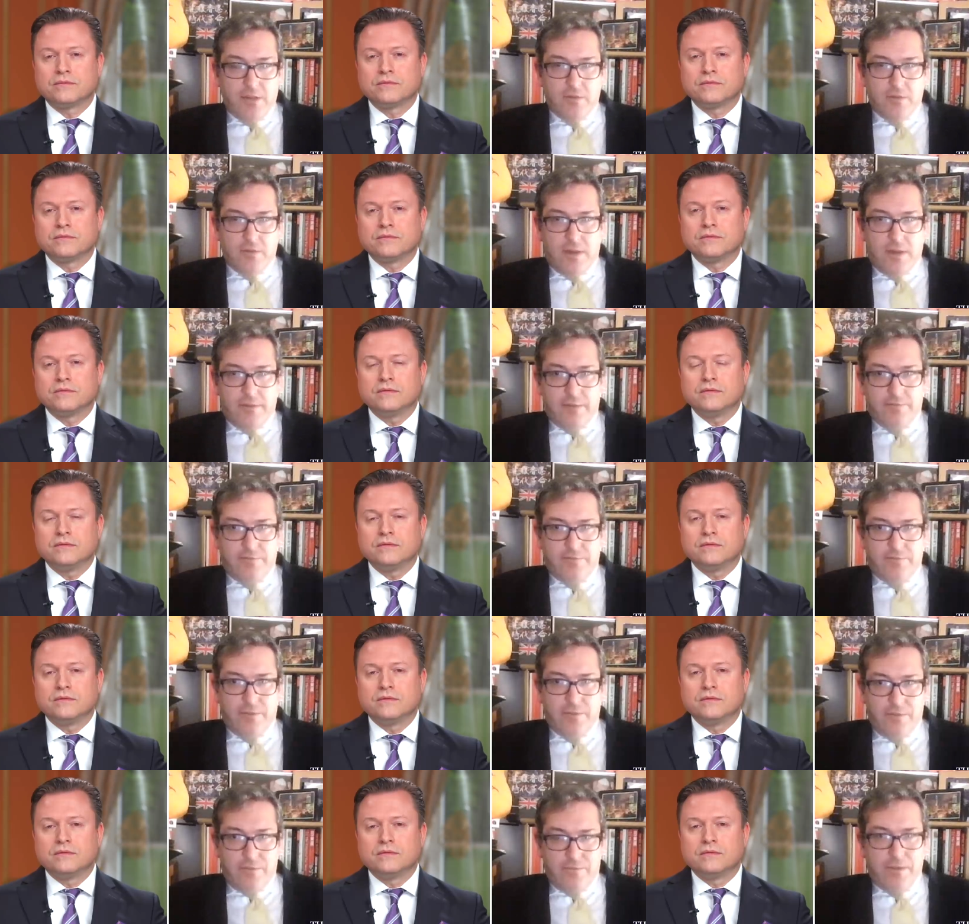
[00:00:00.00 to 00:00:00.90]
Speaker 1: don't
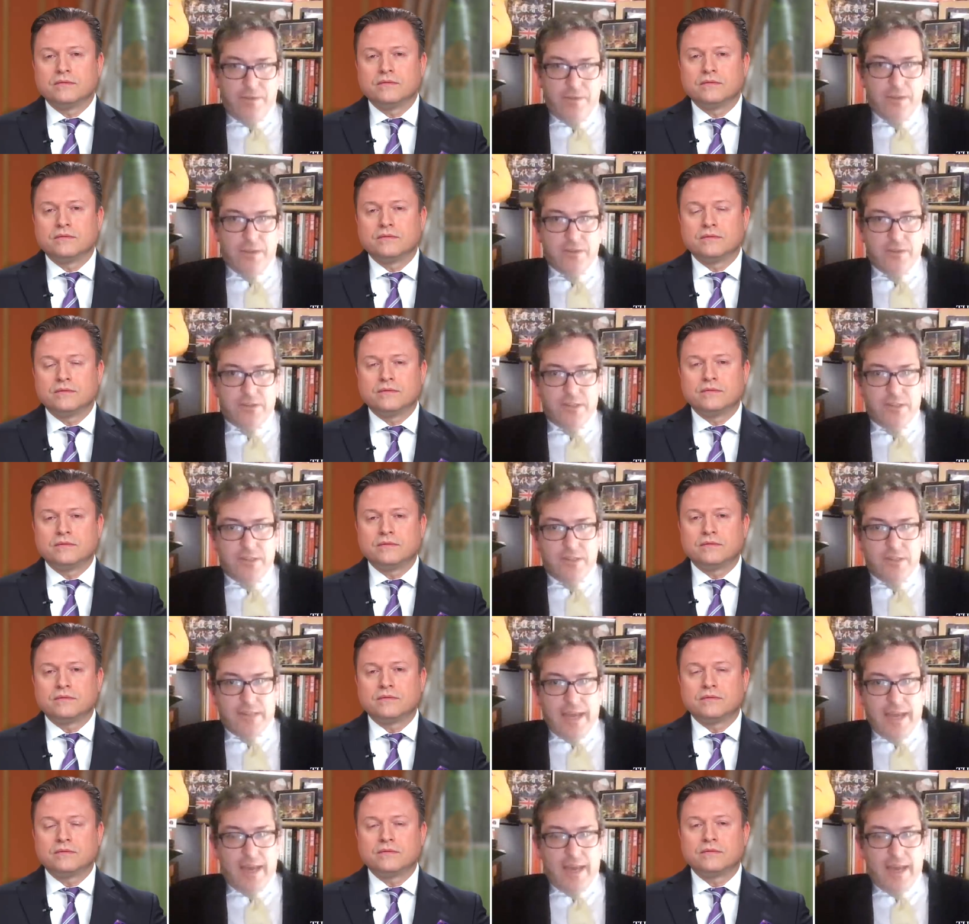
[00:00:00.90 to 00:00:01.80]
have the figures
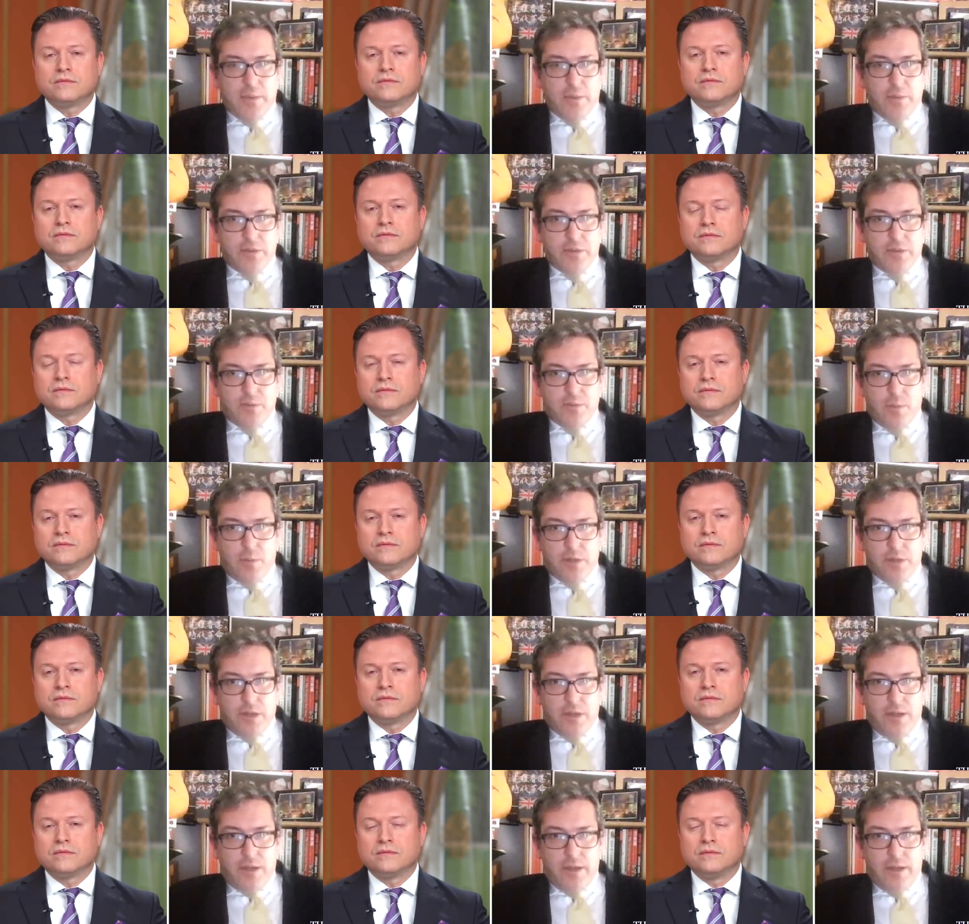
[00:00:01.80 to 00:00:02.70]
to, to hand, but
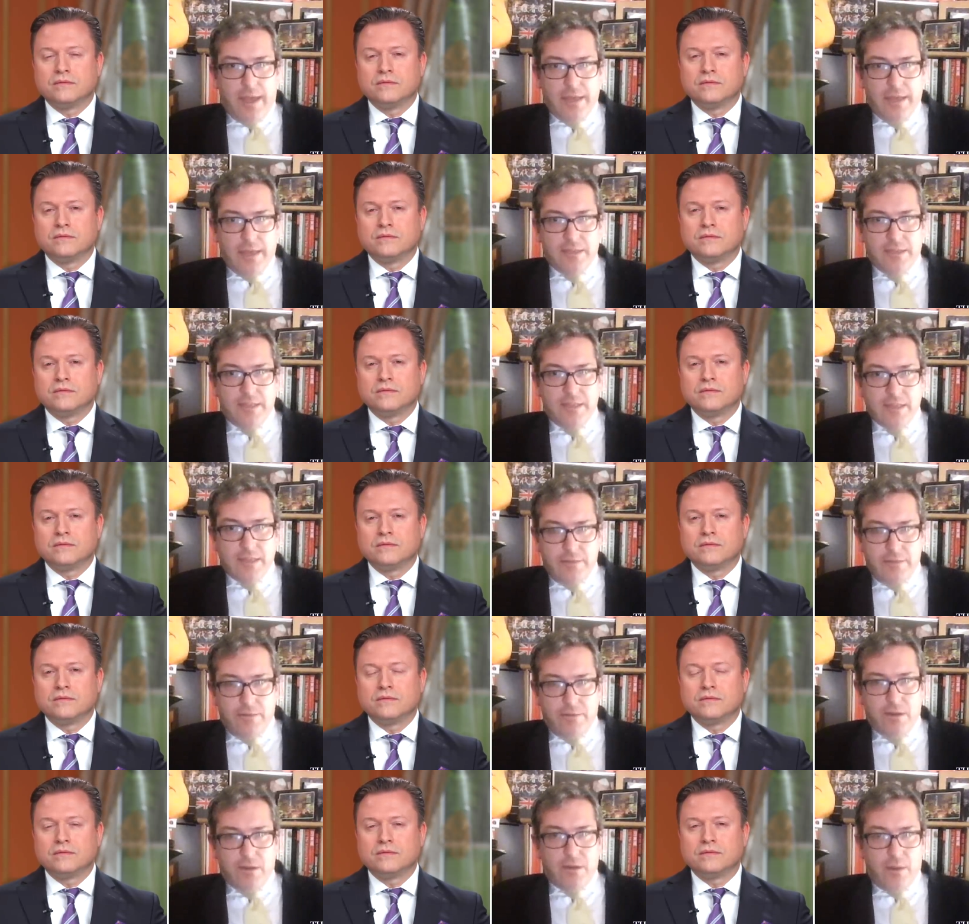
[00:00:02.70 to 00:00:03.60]
but uh, a
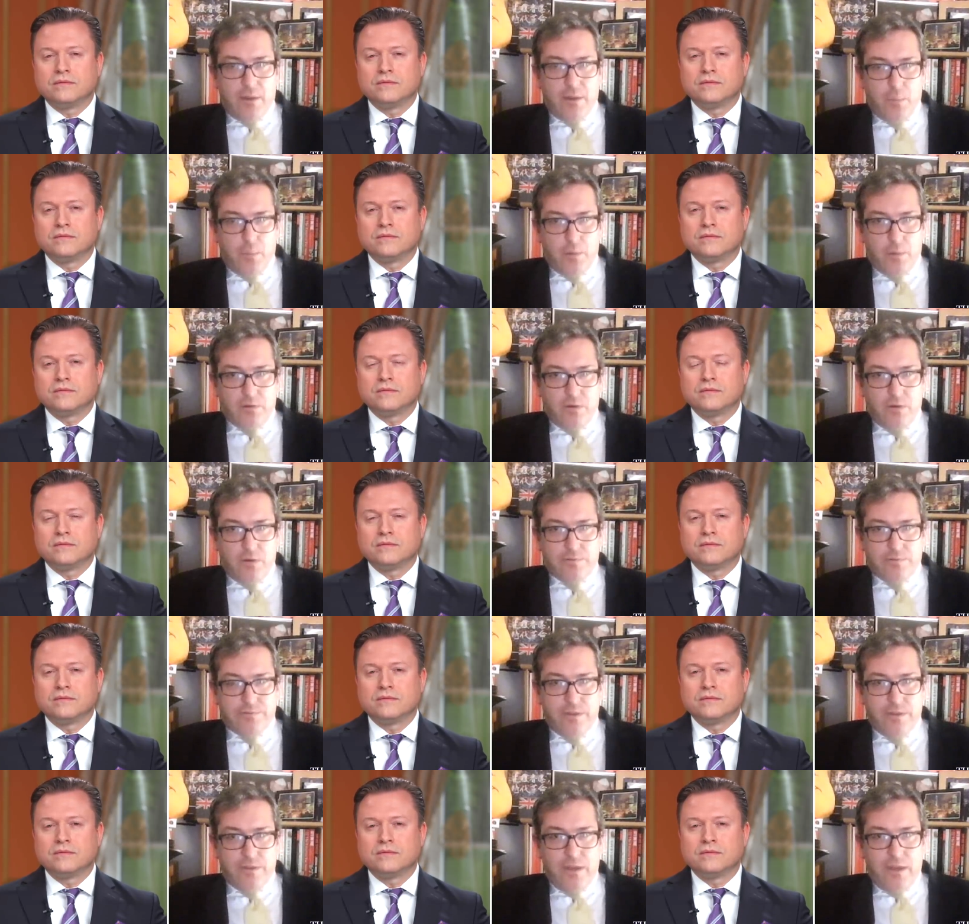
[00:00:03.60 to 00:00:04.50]
significant number
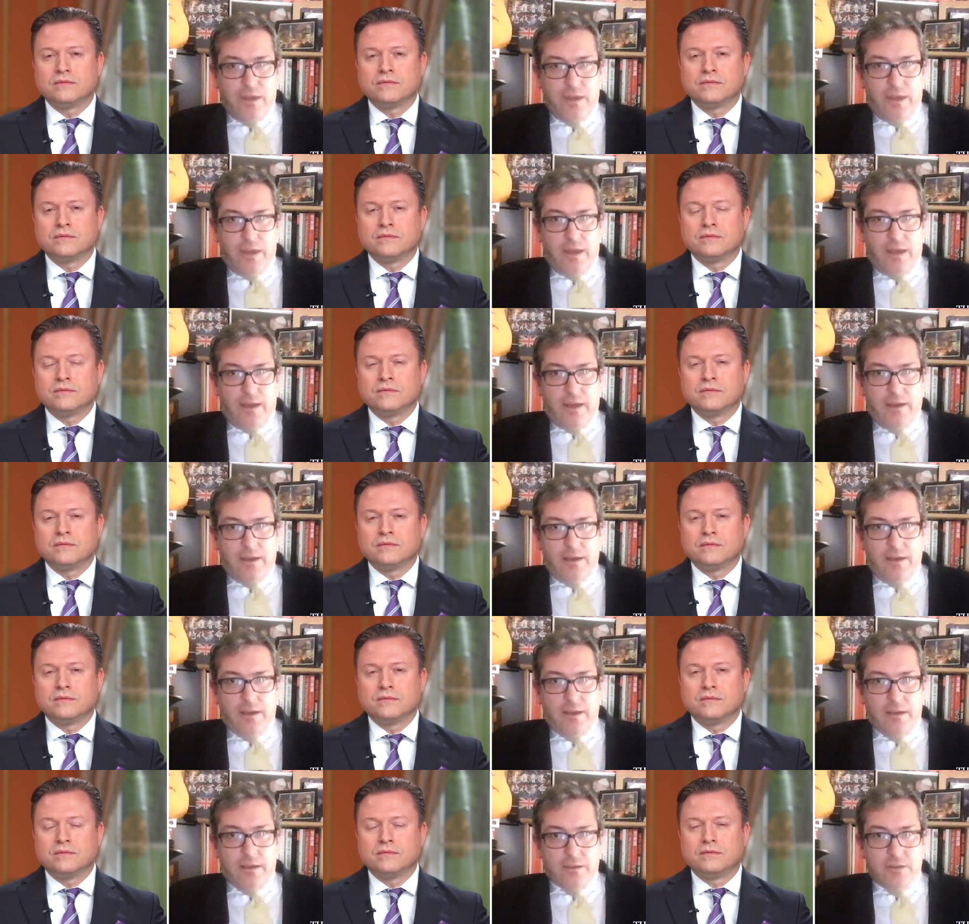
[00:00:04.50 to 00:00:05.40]
of
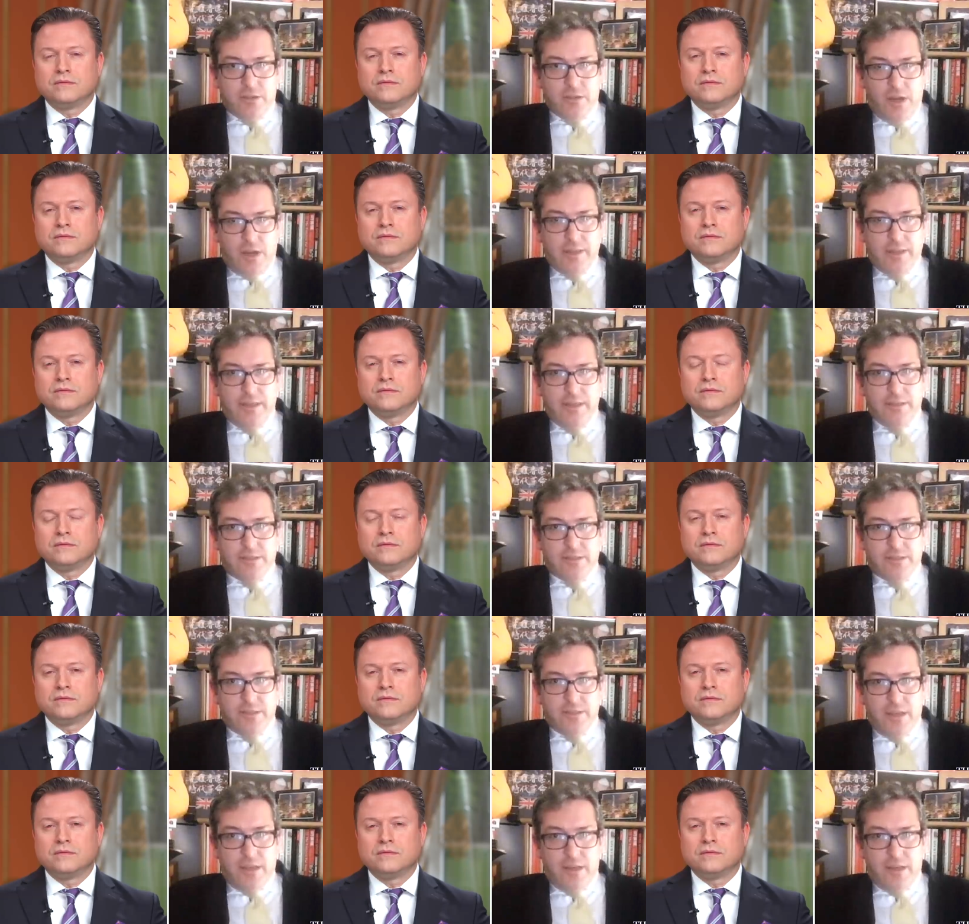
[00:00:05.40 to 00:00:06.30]
uh,
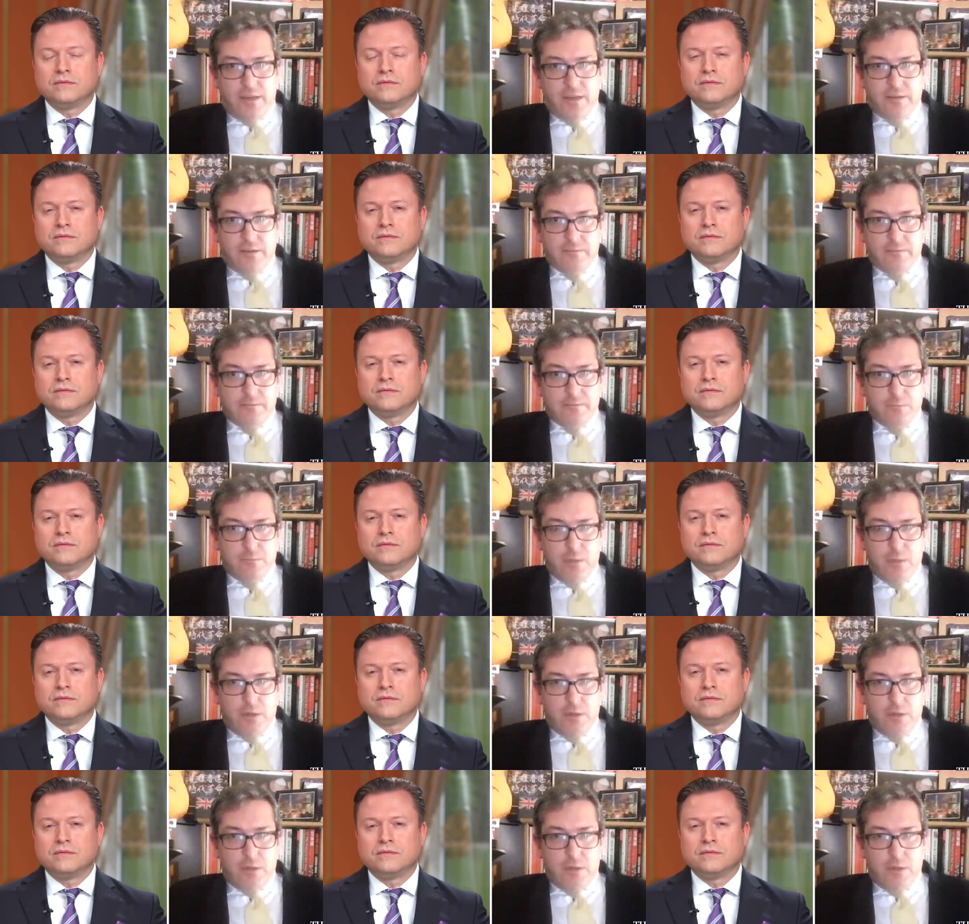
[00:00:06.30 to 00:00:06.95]
Chinese uh,